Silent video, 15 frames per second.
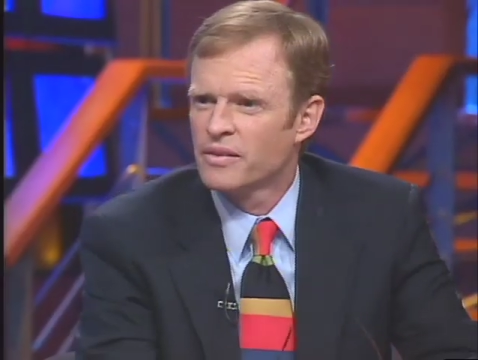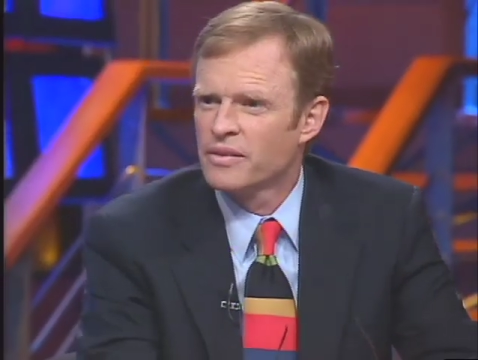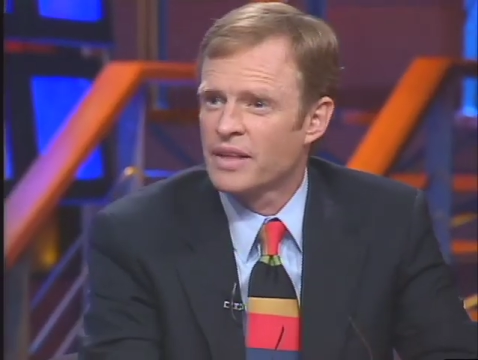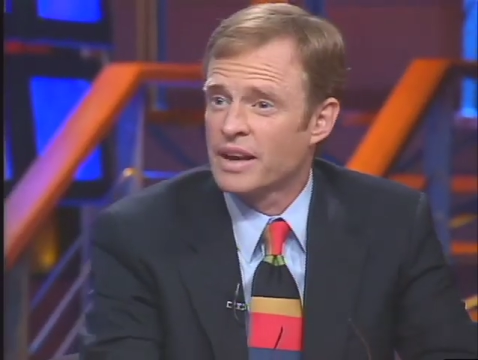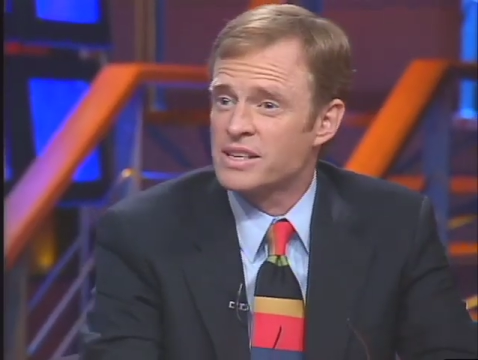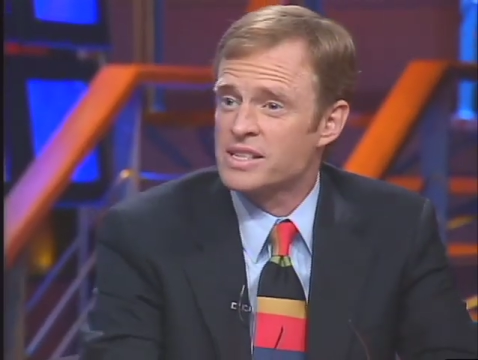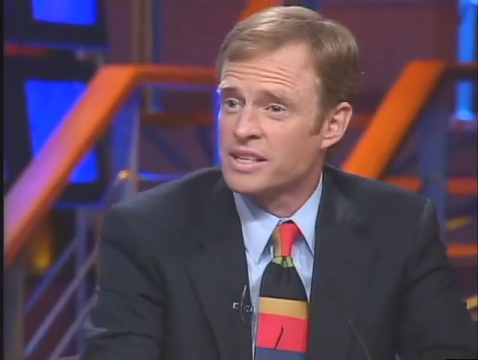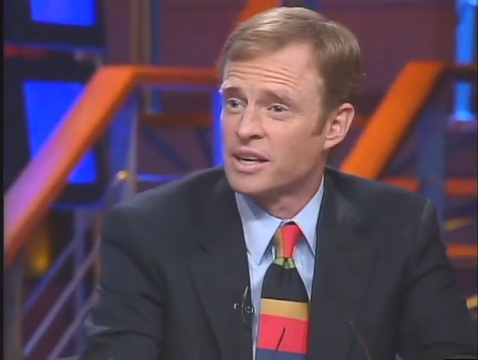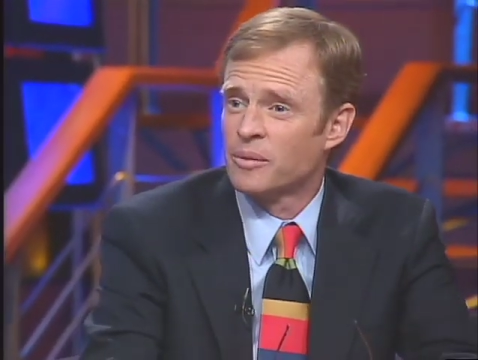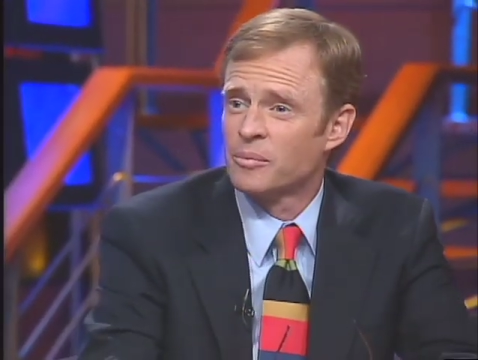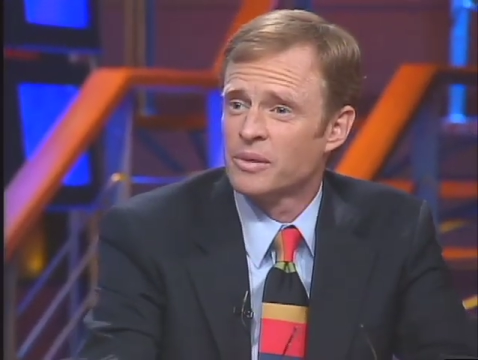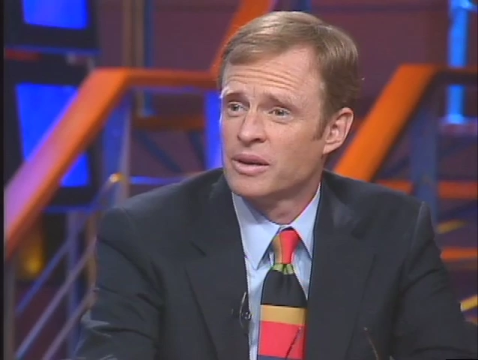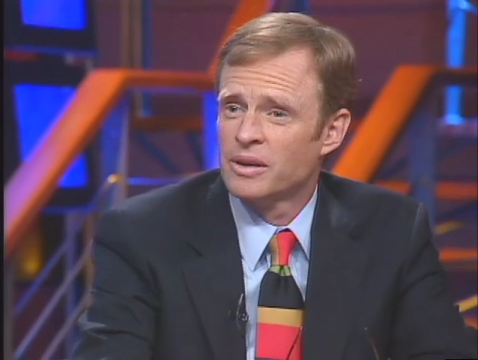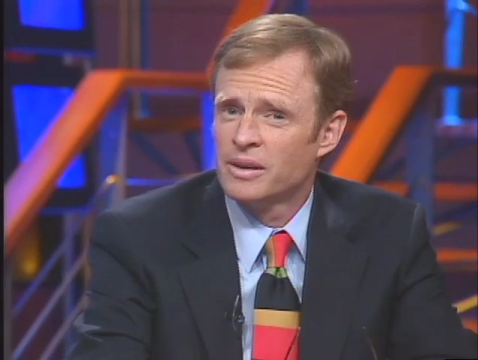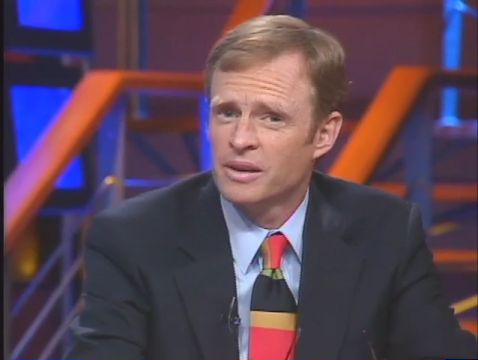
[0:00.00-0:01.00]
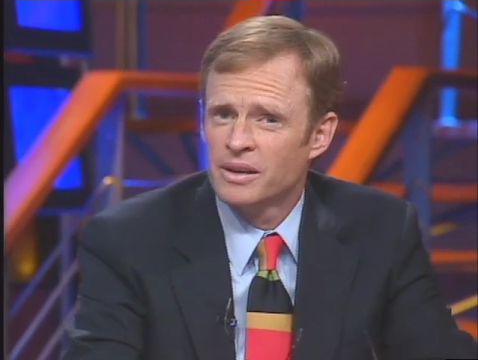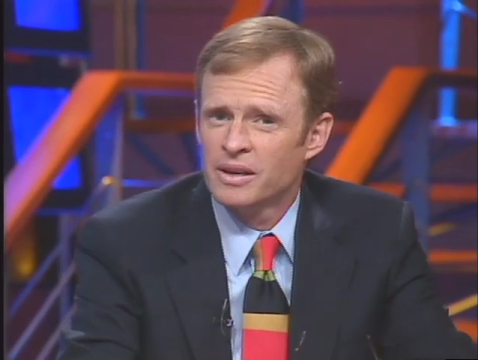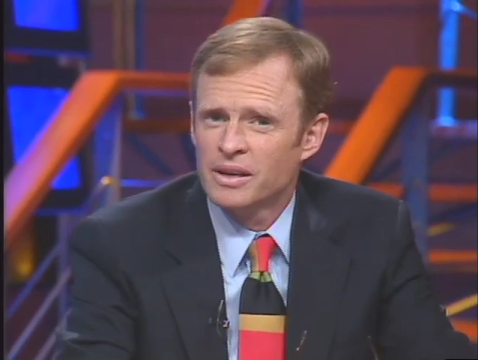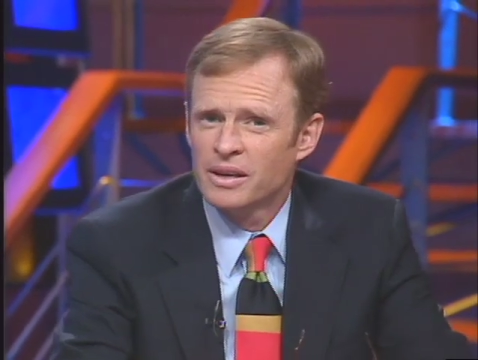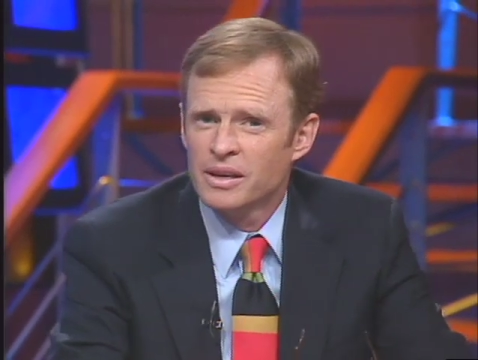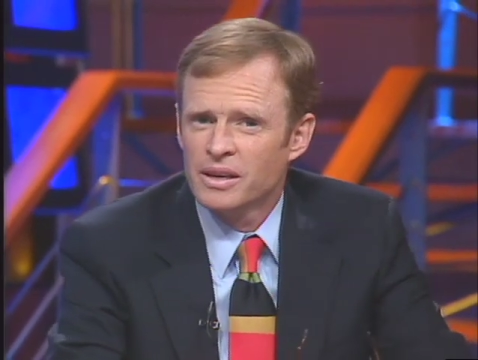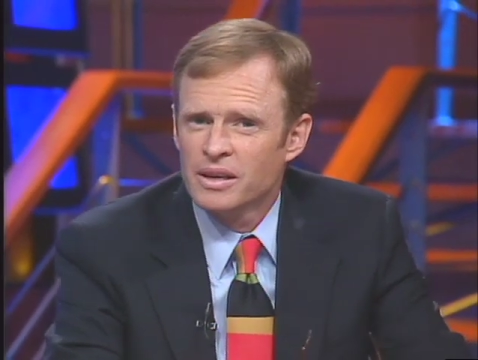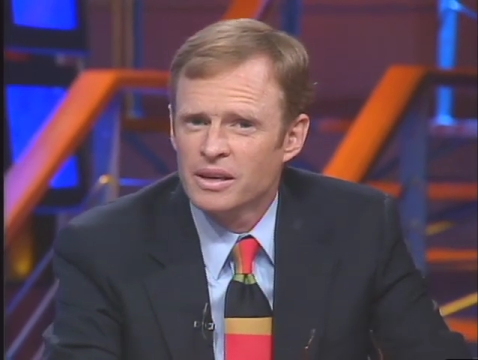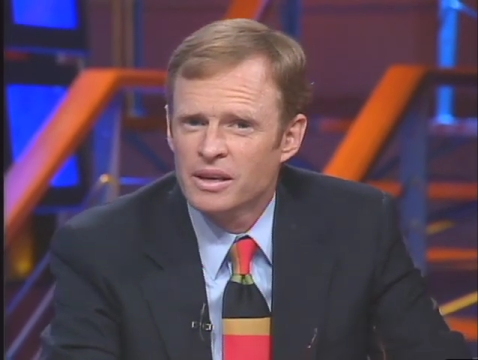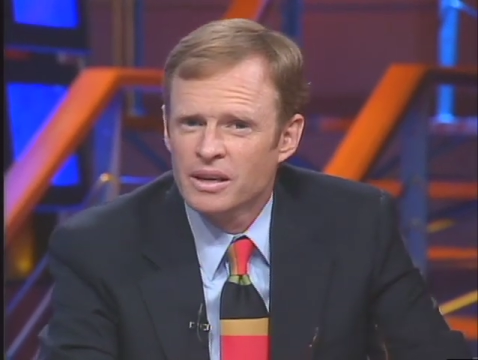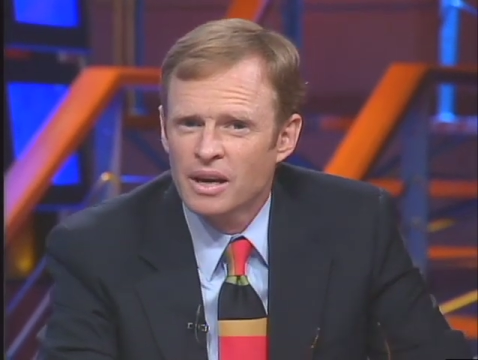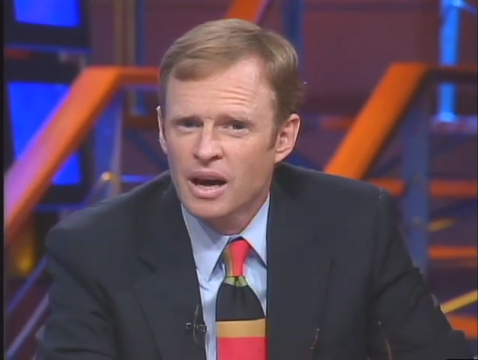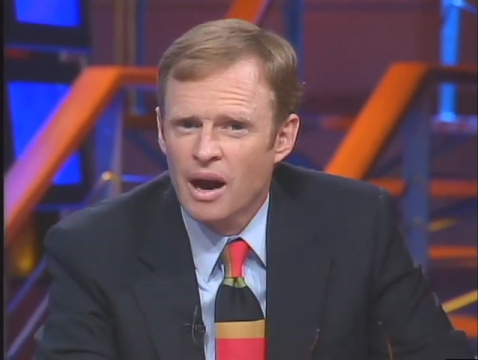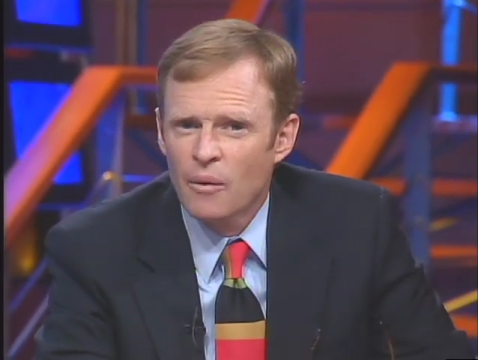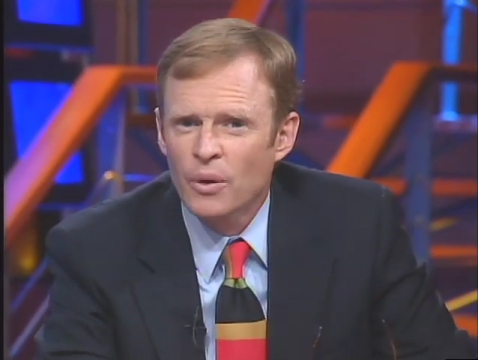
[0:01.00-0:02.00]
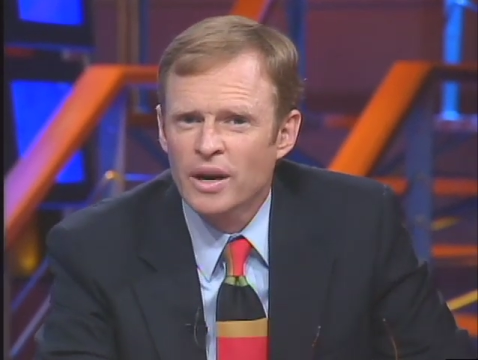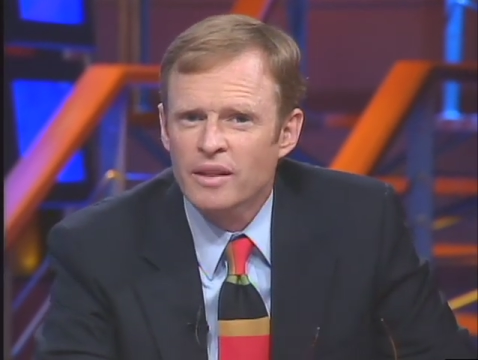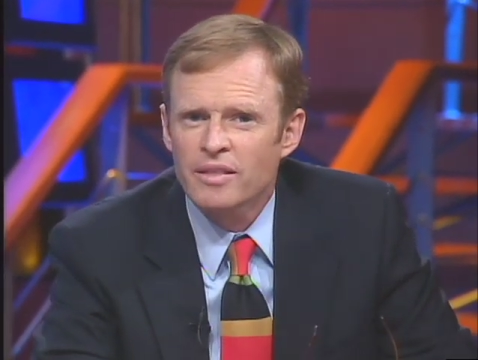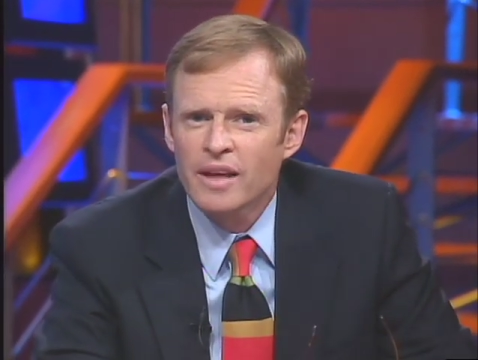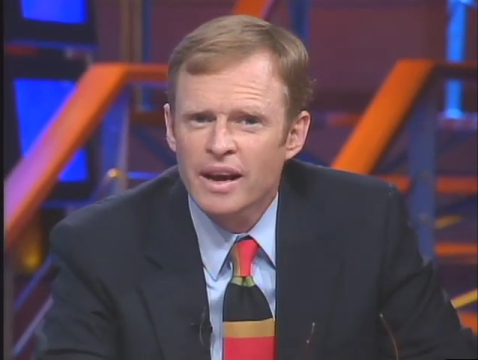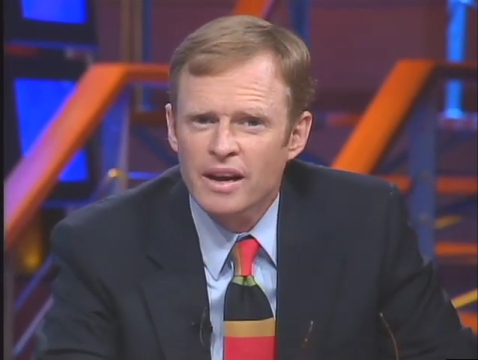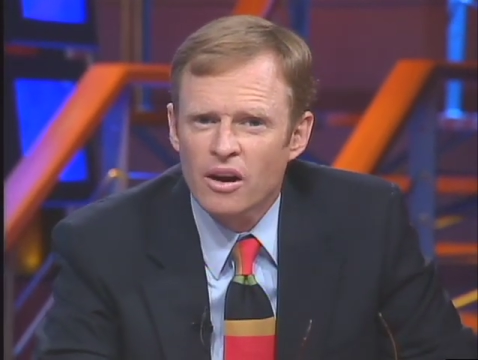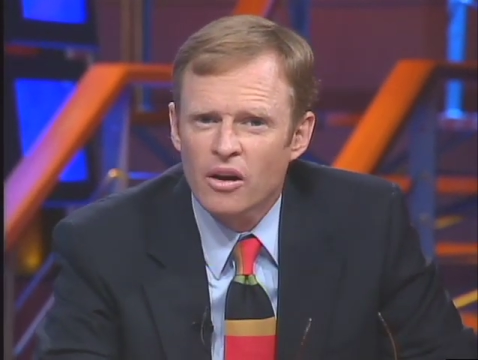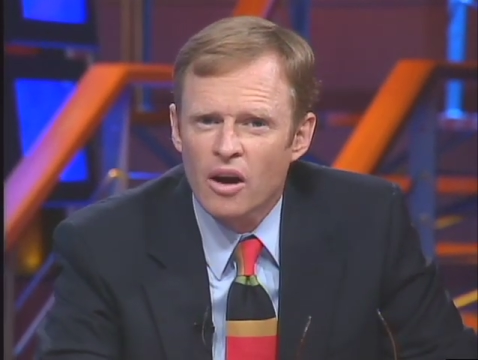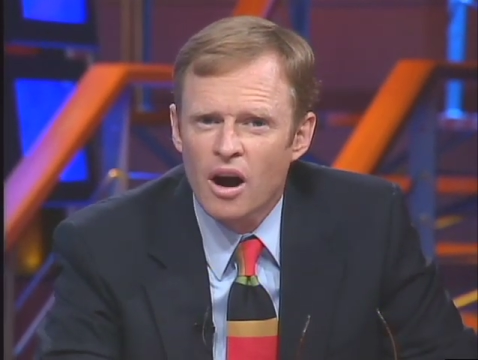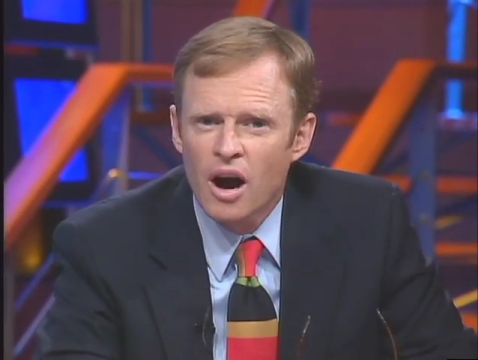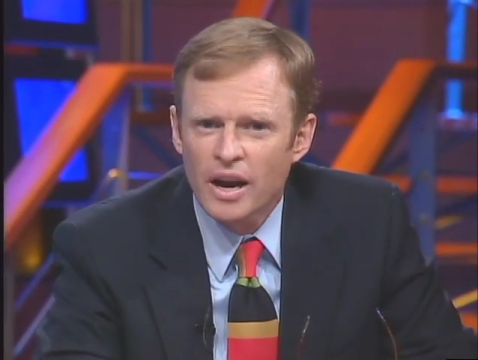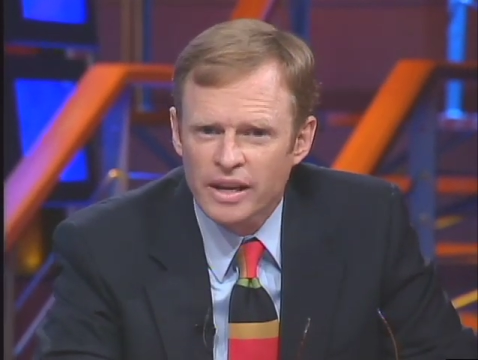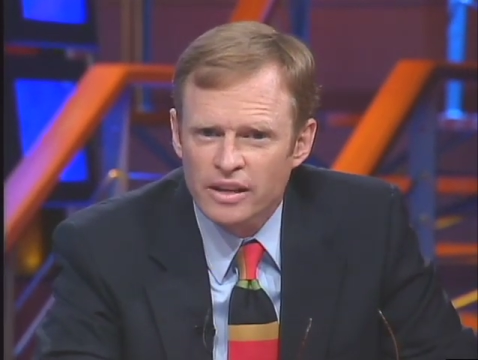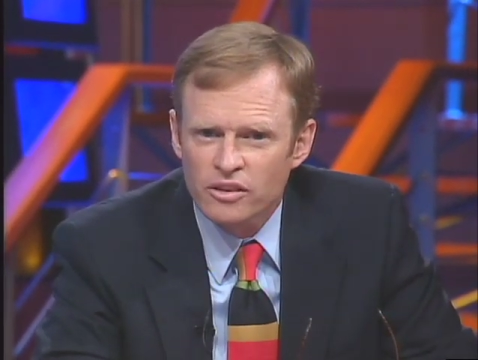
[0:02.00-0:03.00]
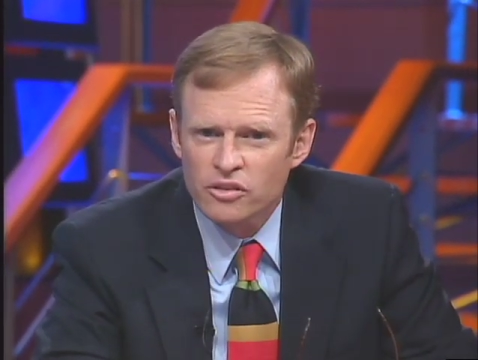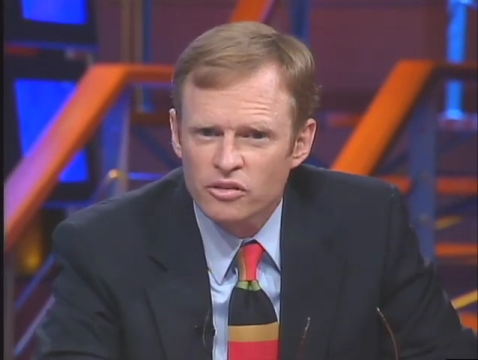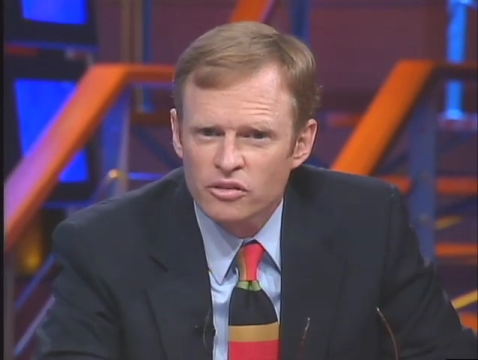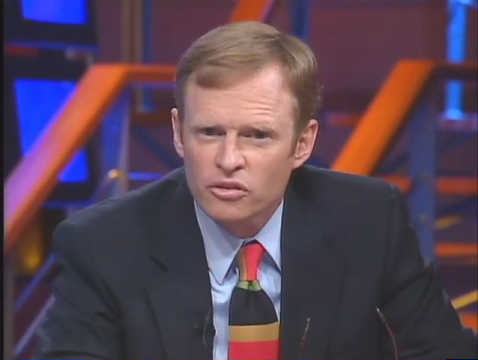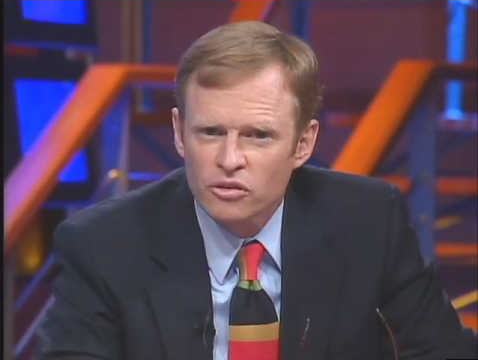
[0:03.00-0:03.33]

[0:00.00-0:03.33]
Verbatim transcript: Thanks, Skip. Sure. I want to thank our audience,